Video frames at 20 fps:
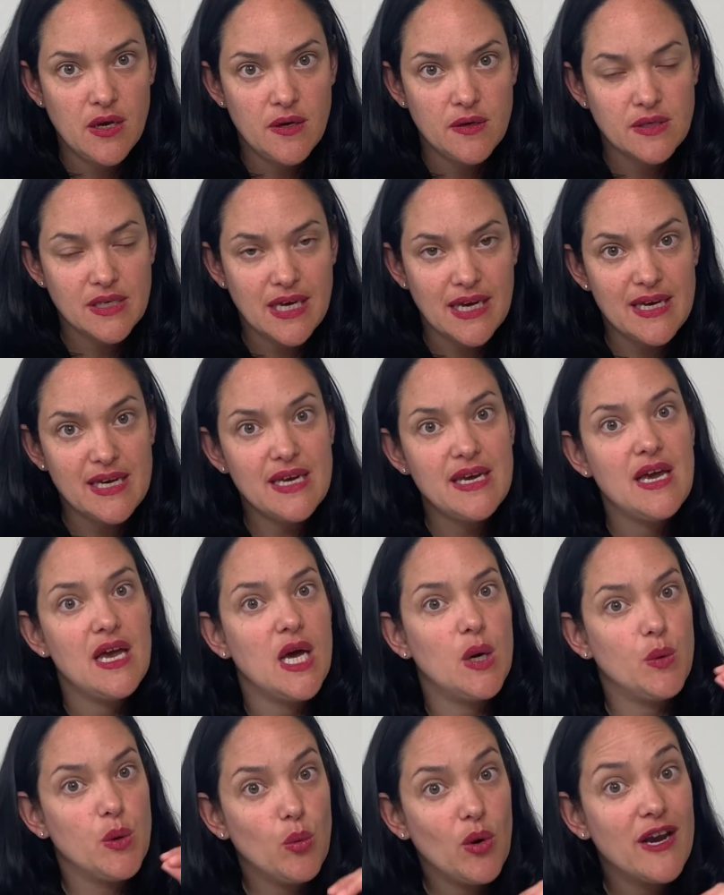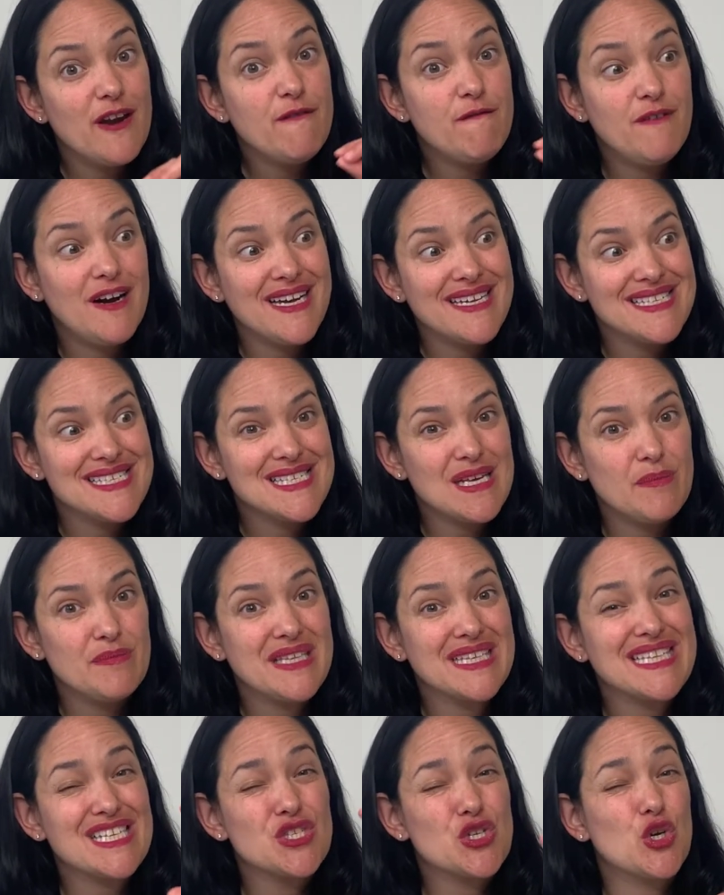Okay, and we want to find
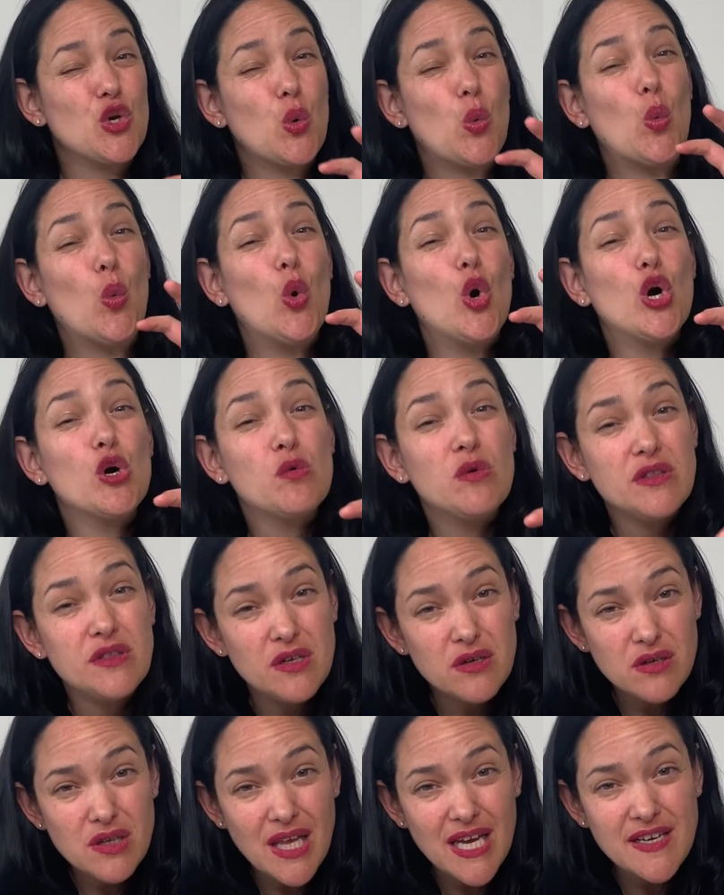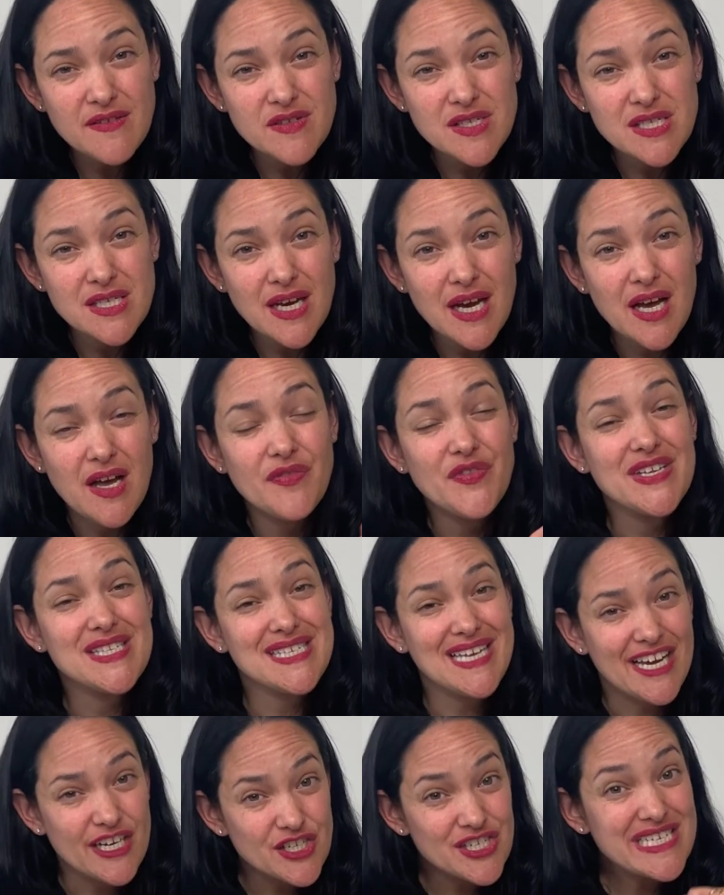something that's going to work with their lifestyle, that's
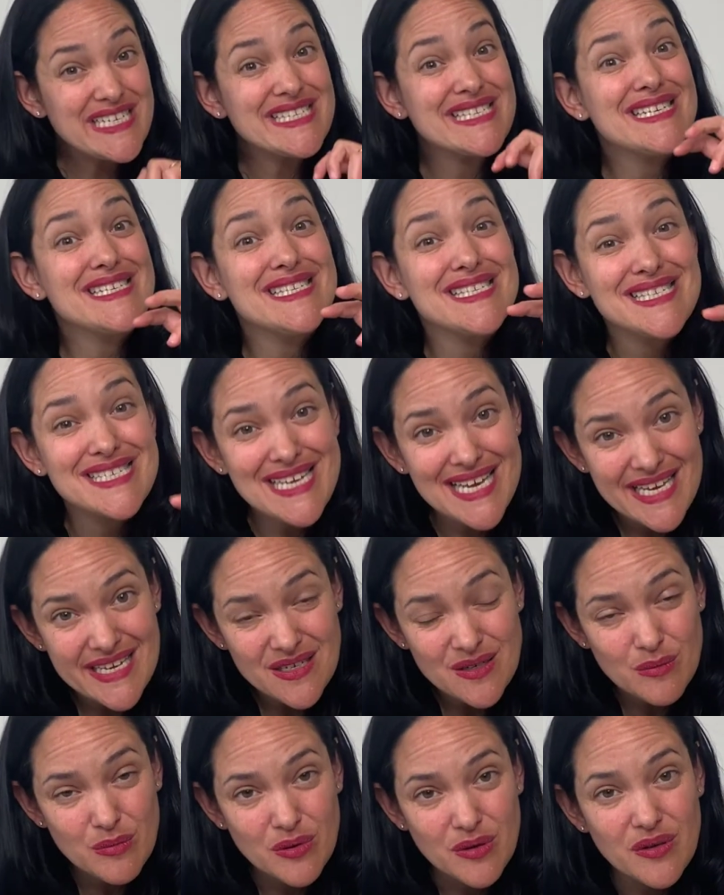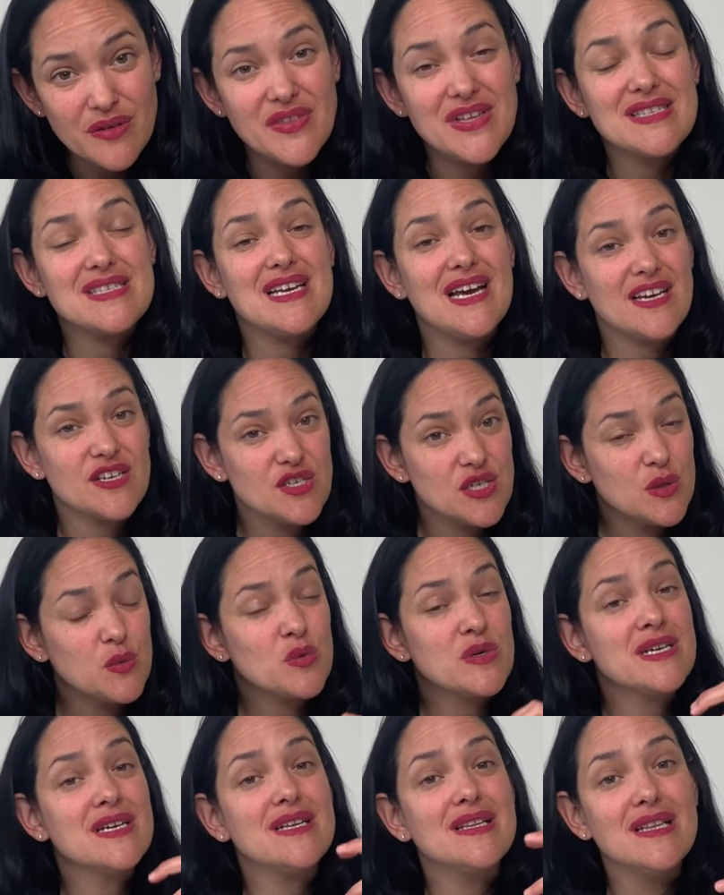actually sustainable, that's actually
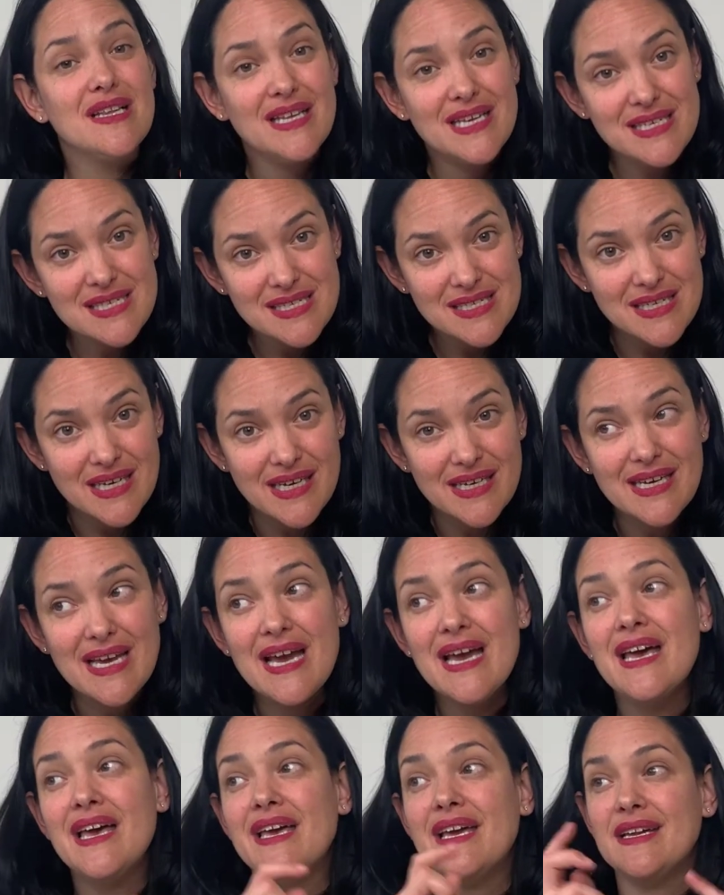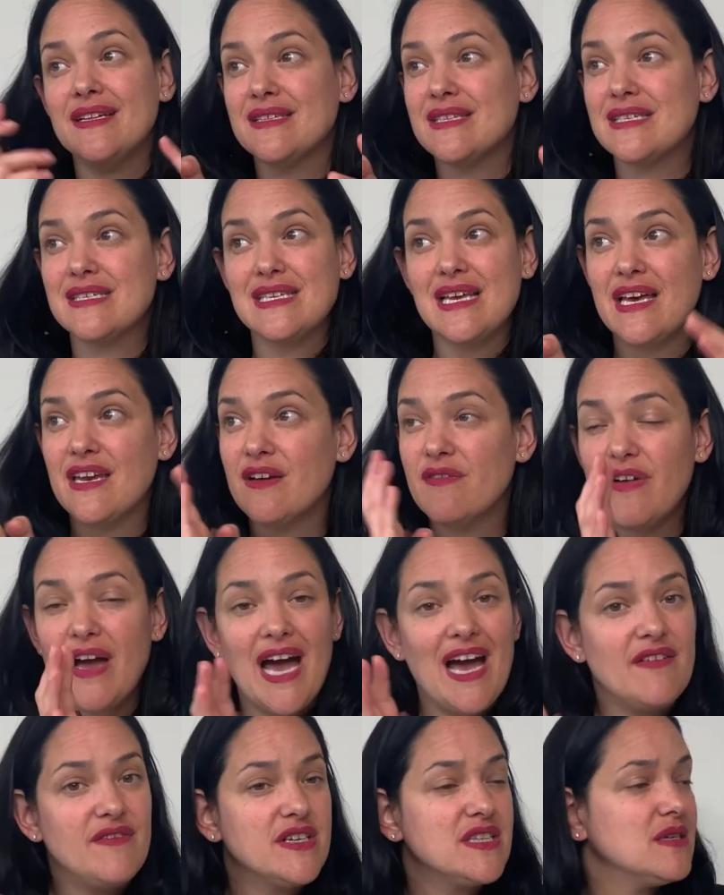realistic, instead of
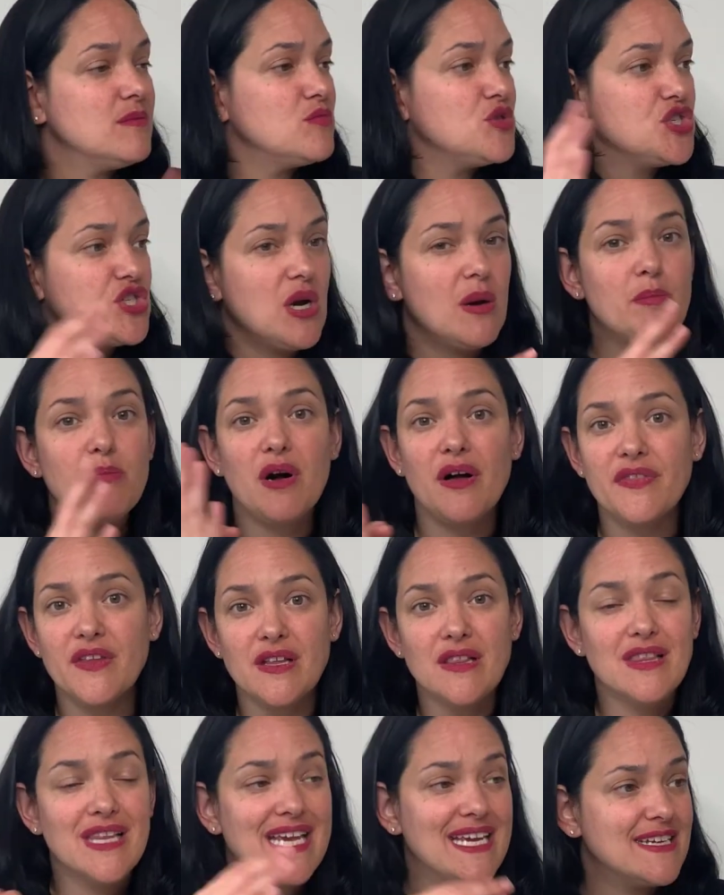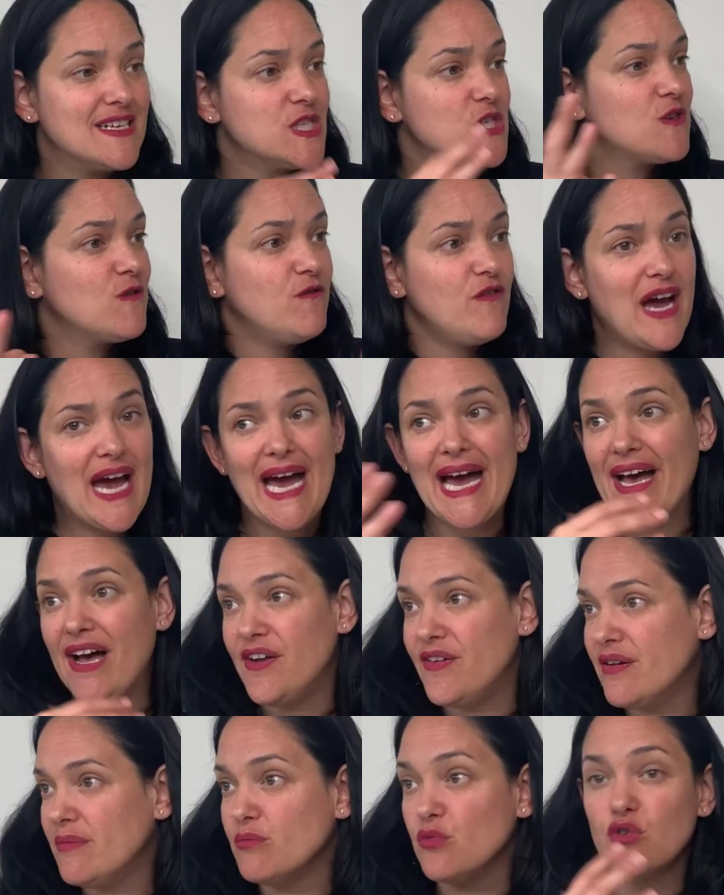having them jump on the latest
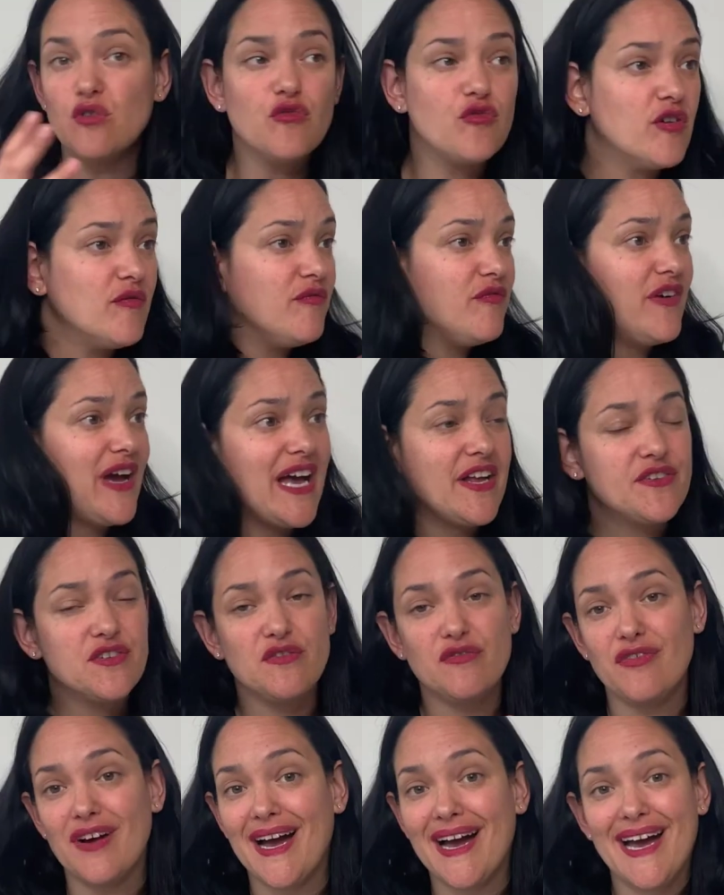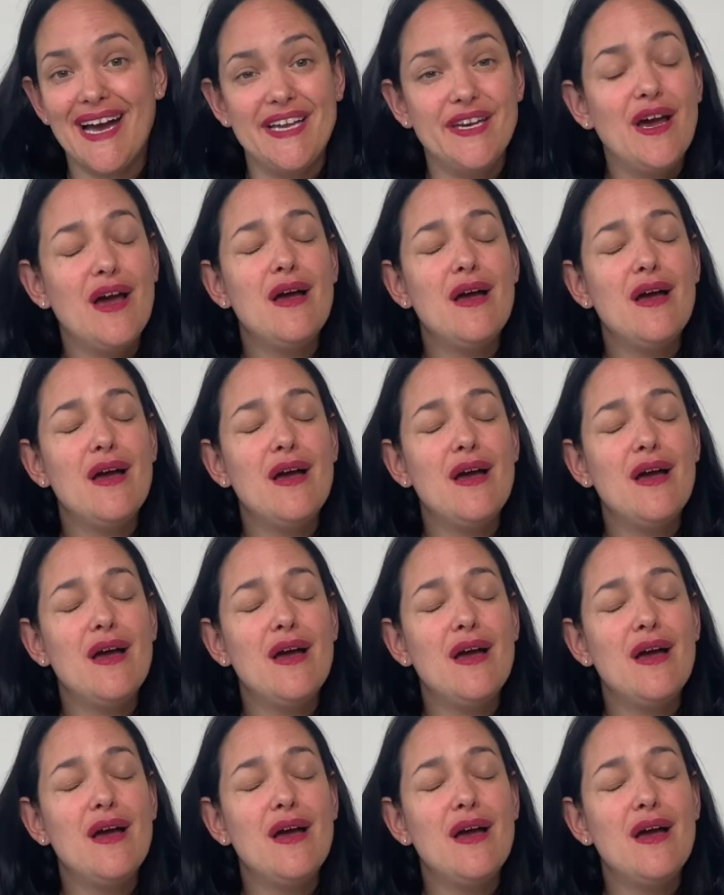fad, move from fad to fad,